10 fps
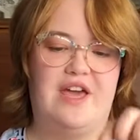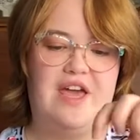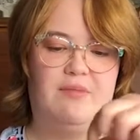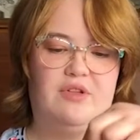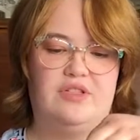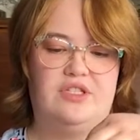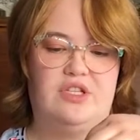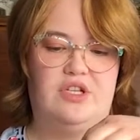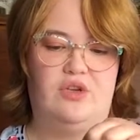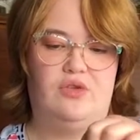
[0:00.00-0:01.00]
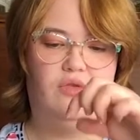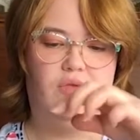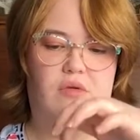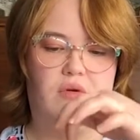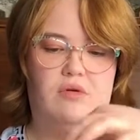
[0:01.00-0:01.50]
were able to,
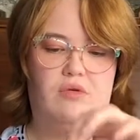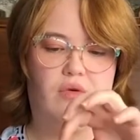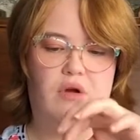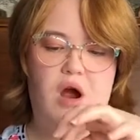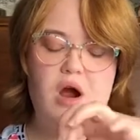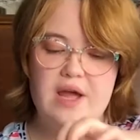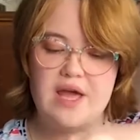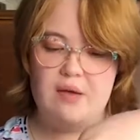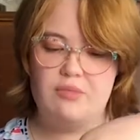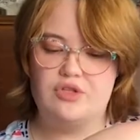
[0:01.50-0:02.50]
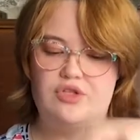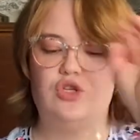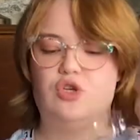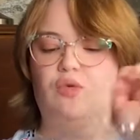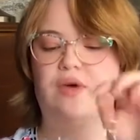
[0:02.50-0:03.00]
or are able
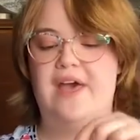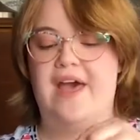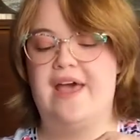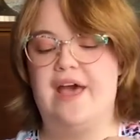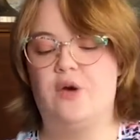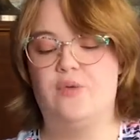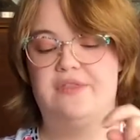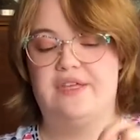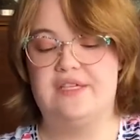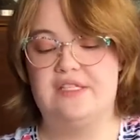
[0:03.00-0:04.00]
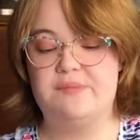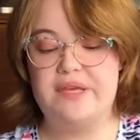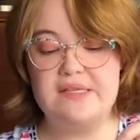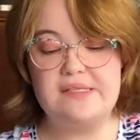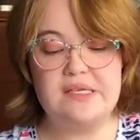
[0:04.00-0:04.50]
to, get out these
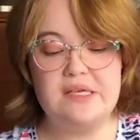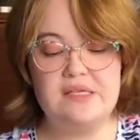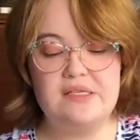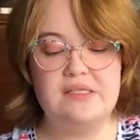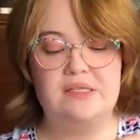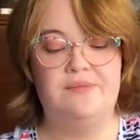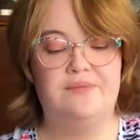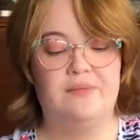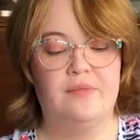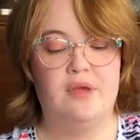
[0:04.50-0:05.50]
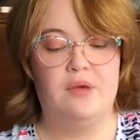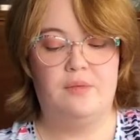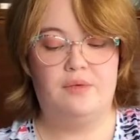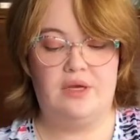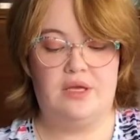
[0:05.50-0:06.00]
pieces
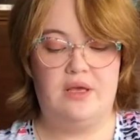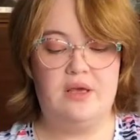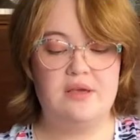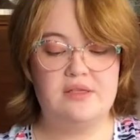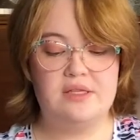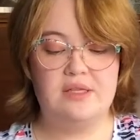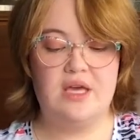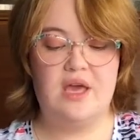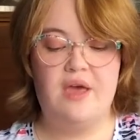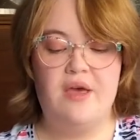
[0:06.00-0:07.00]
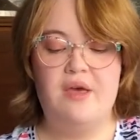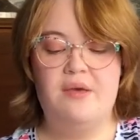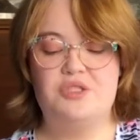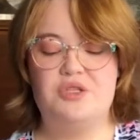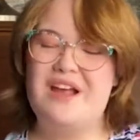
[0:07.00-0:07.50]
pretty easily.
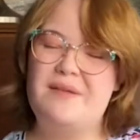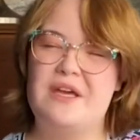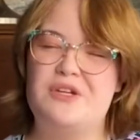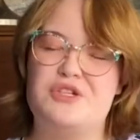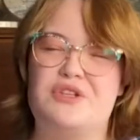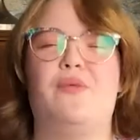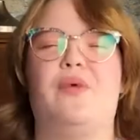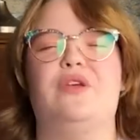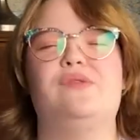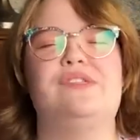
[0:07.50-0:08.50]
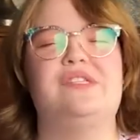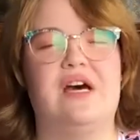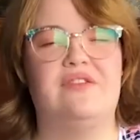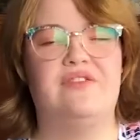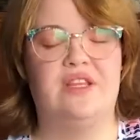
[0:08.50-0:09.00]
Try to make sure that when you
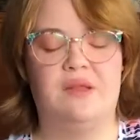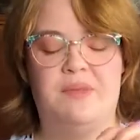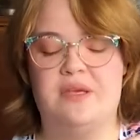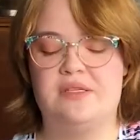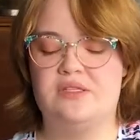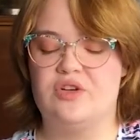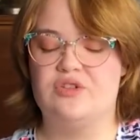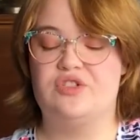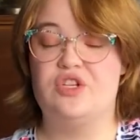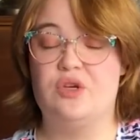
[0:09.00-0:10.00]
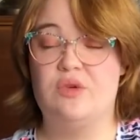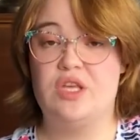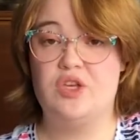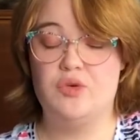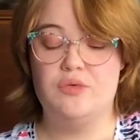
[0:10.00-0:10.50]
stuff it, the pieces aren't too
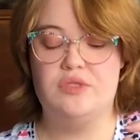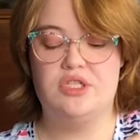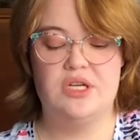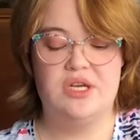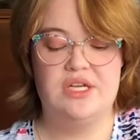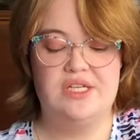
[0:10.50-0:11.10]
huge